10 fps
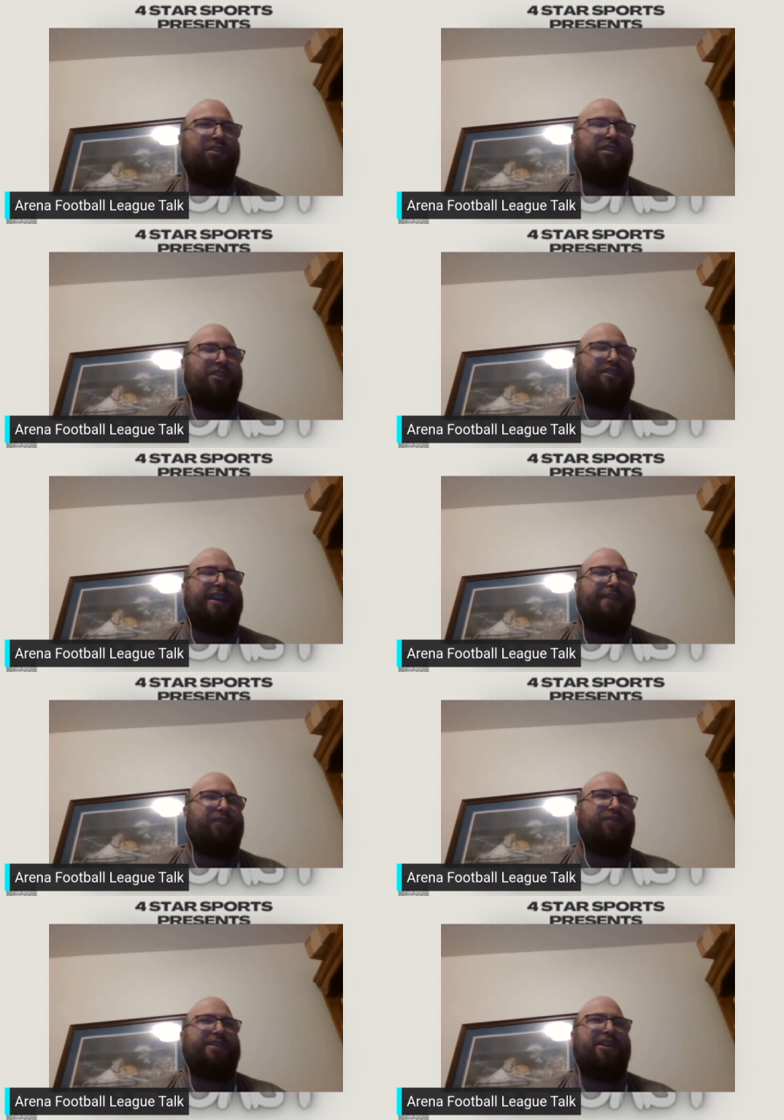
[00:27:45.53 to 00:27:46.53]
you never
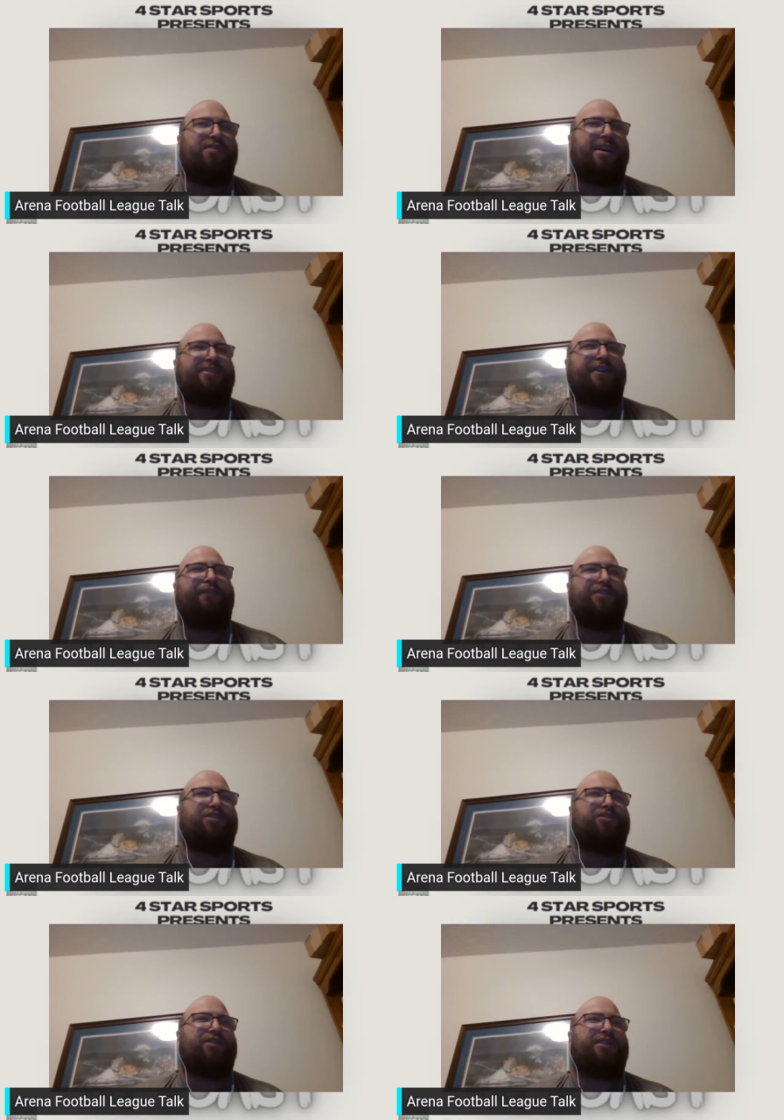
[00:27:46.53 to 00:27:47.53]
really know how Jeff
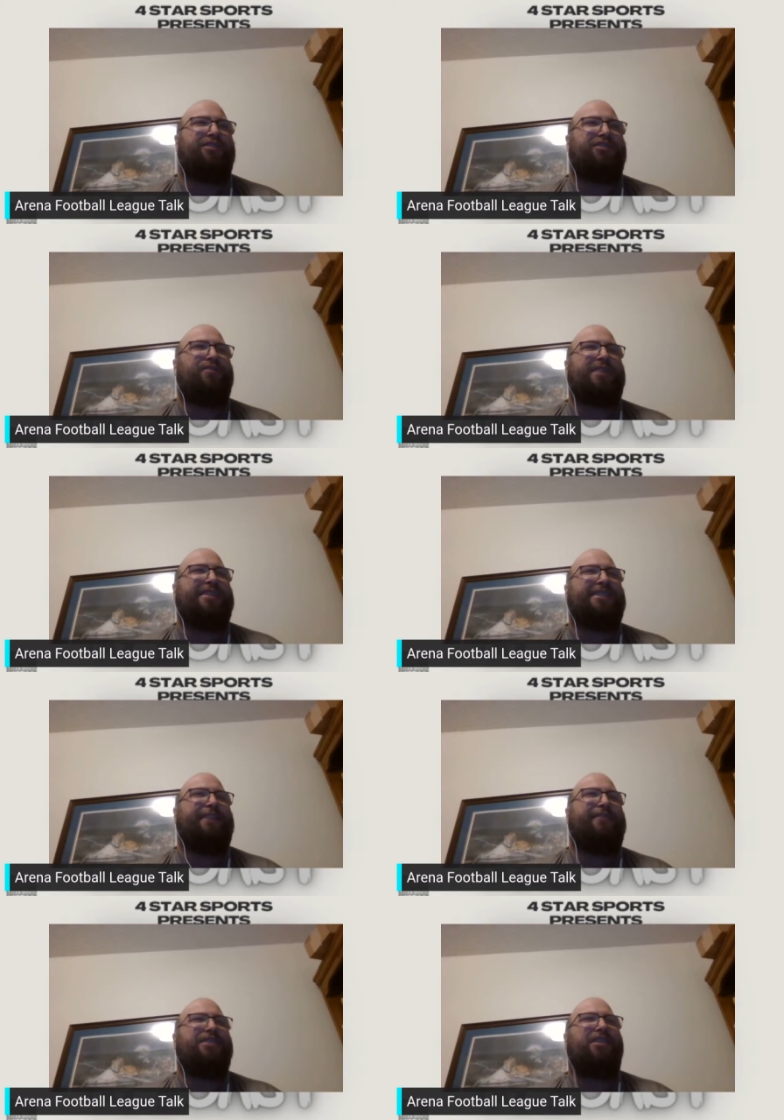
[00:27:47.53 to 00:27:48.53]
Fisher's really going to do with these
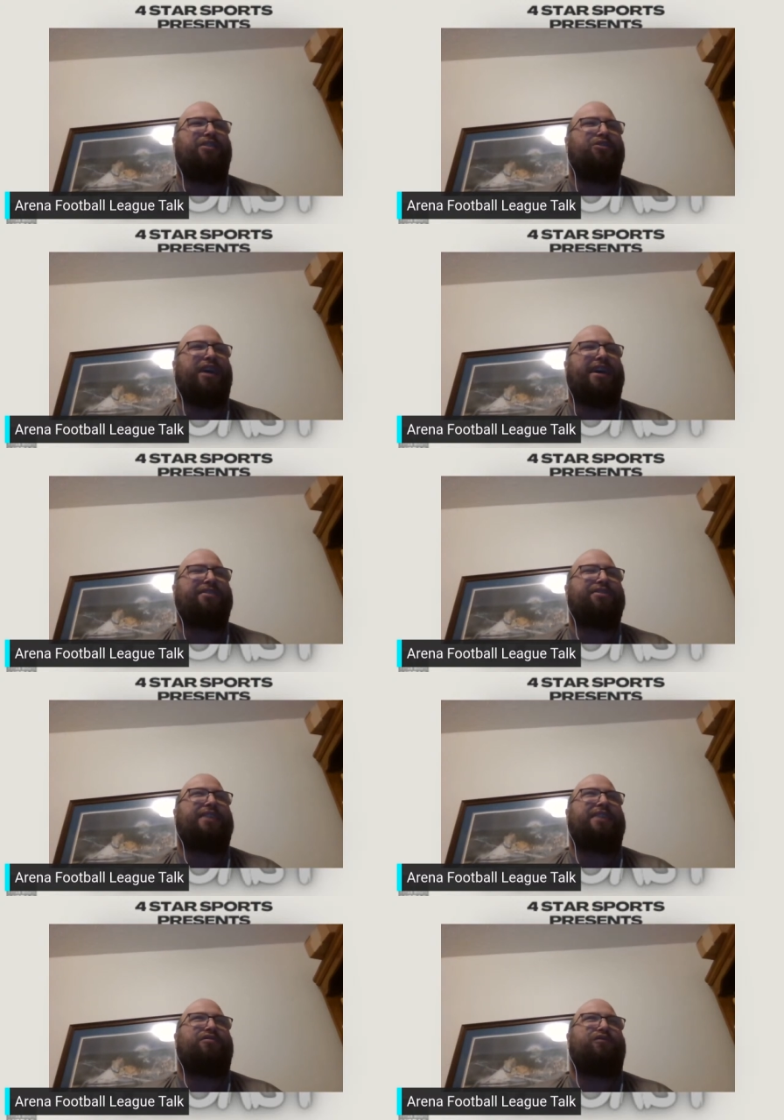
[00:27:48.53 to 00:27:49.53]
TV contracts
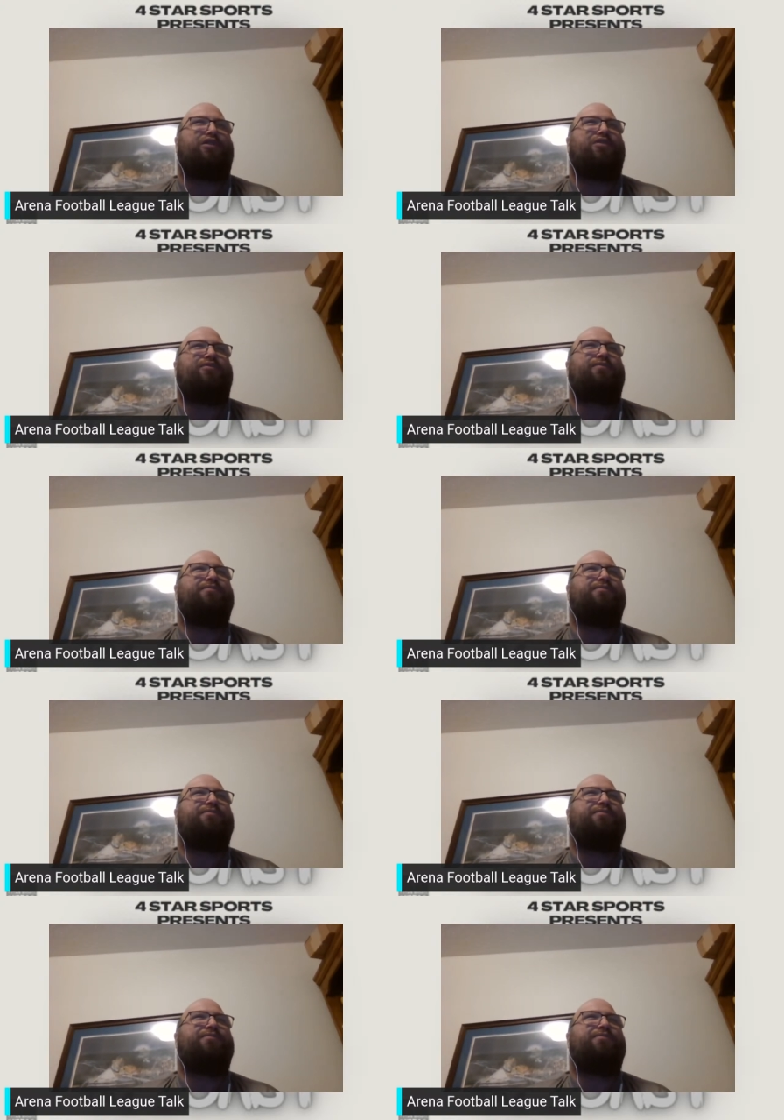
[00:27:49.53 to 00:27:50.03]
down the road,